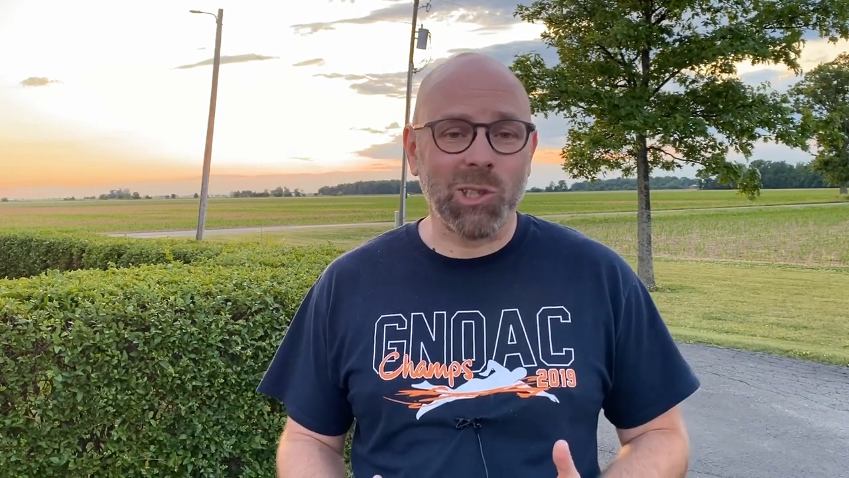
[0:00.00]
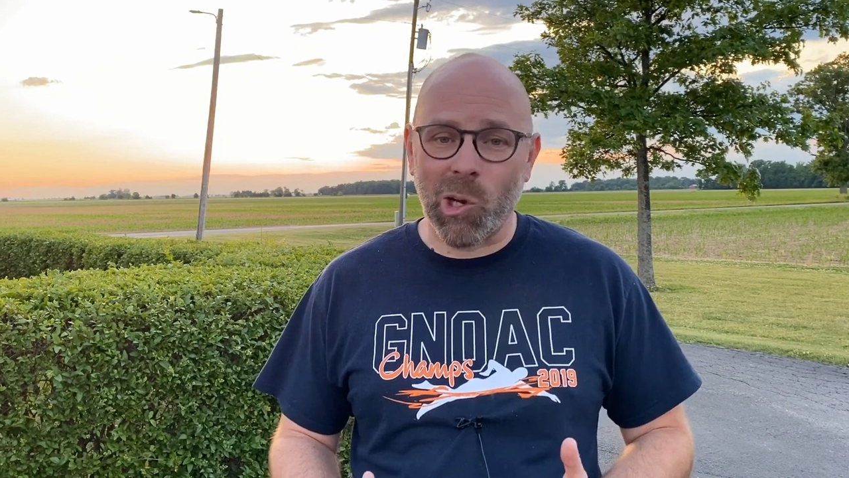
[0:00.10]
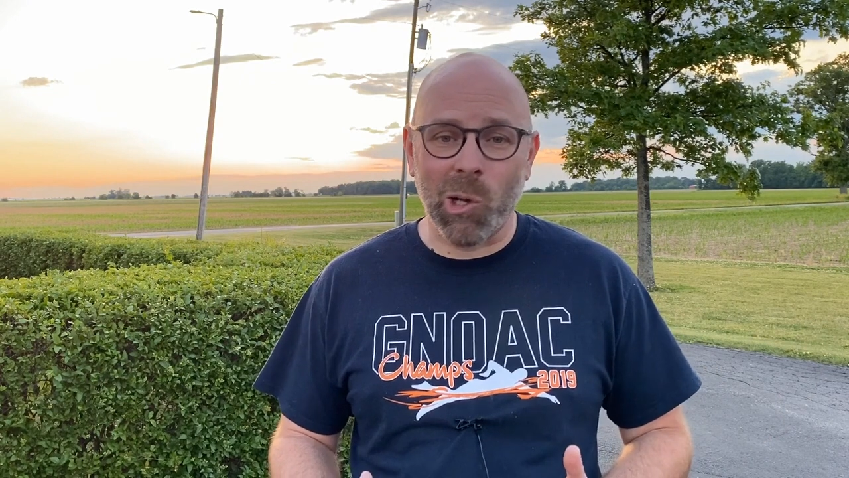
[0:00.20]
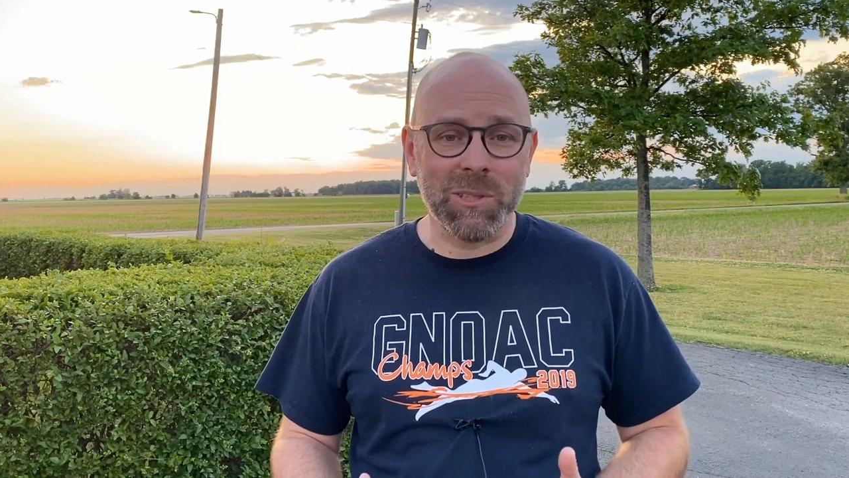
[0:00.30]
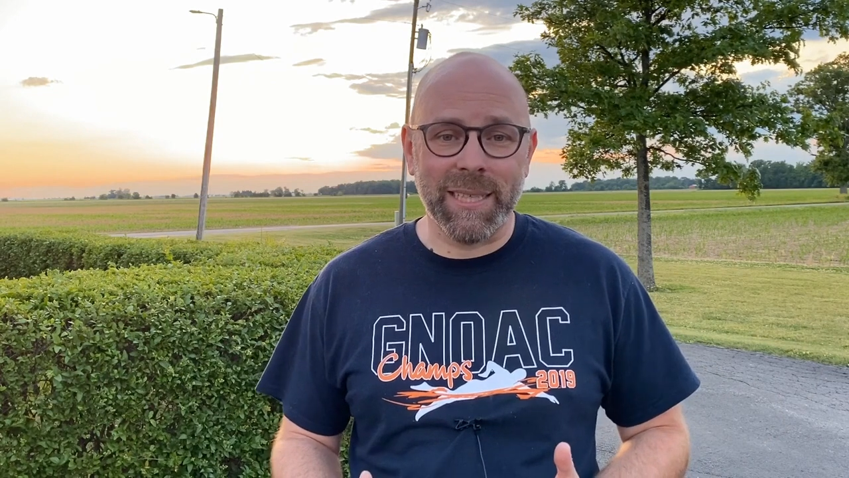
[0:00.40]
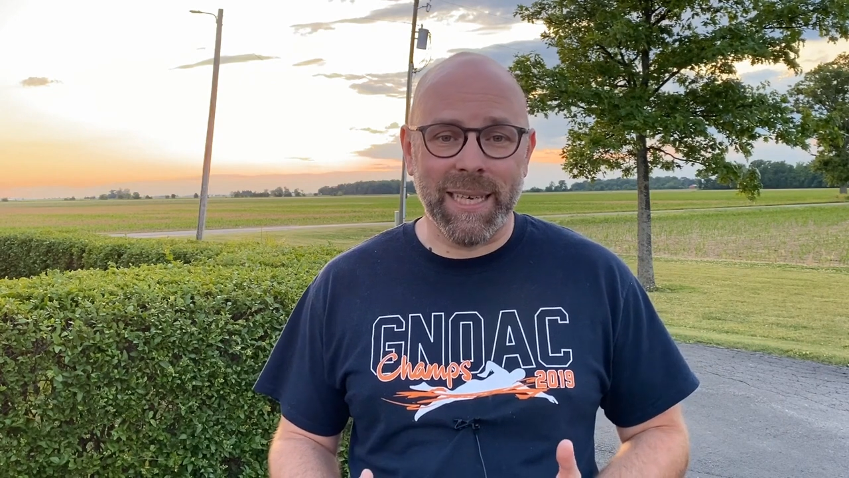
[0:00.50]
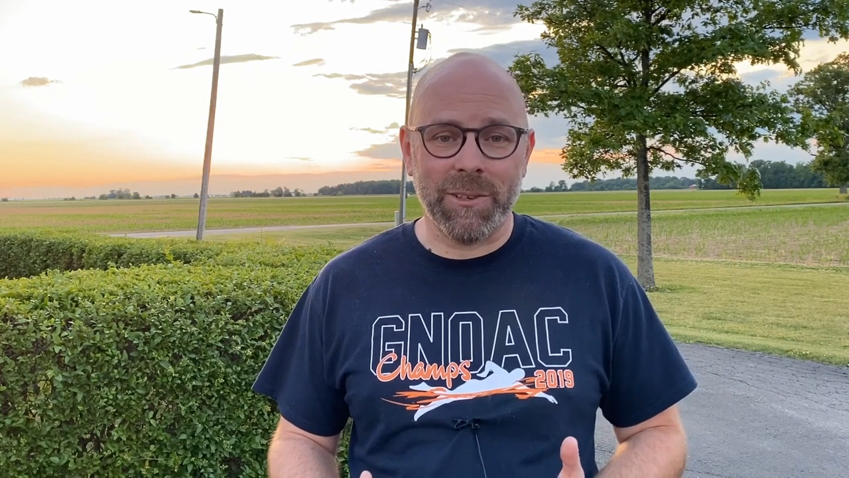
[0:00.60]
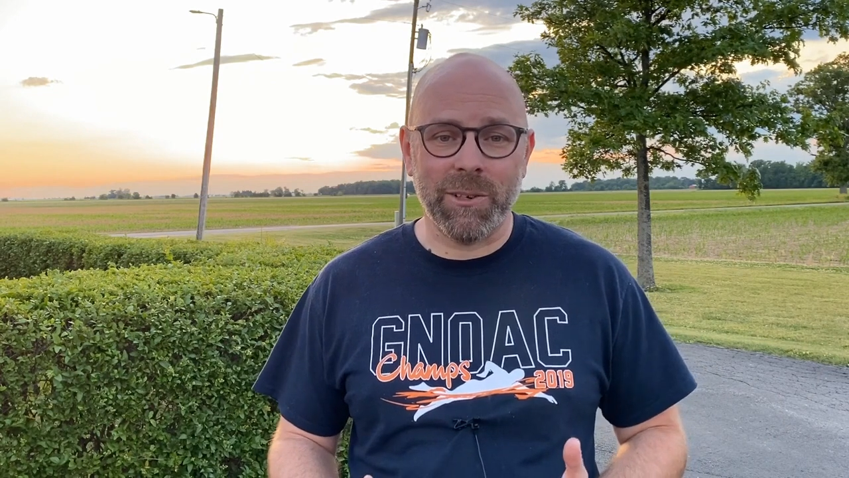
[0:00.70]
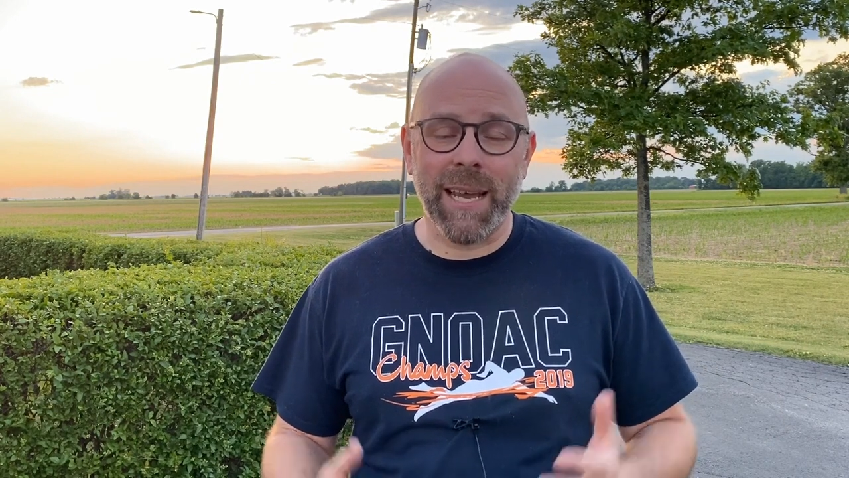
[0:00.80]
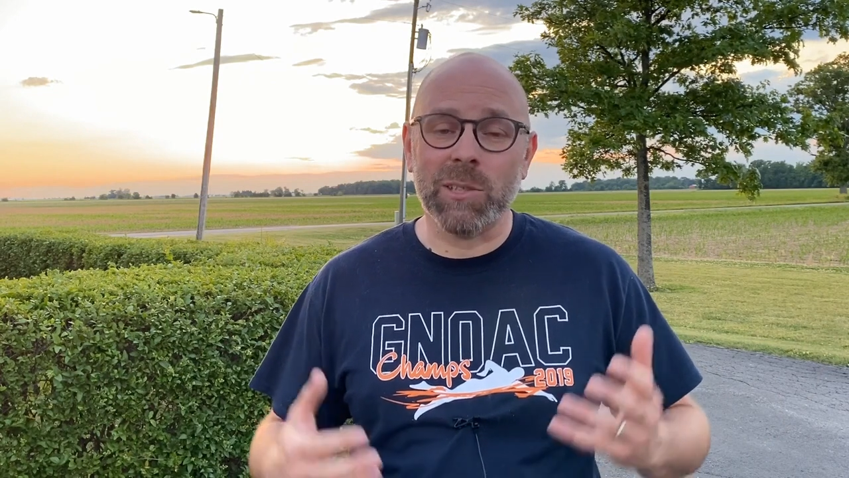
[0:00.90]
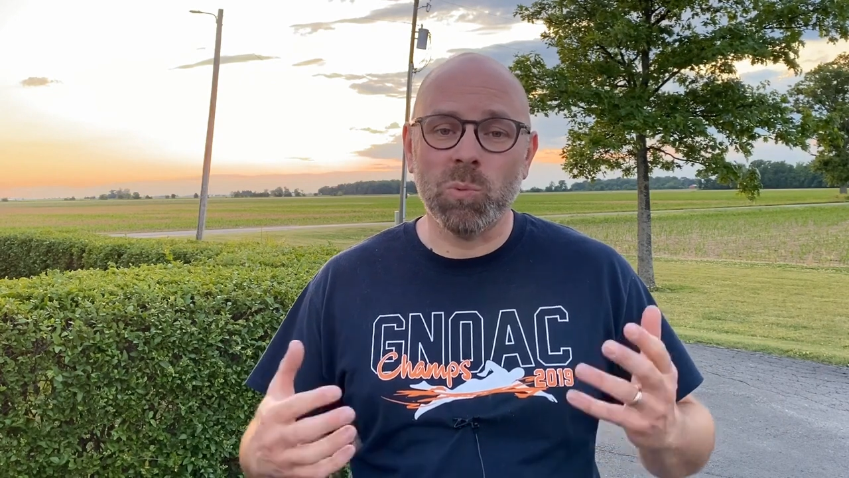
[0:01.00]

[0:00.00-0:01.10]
all together as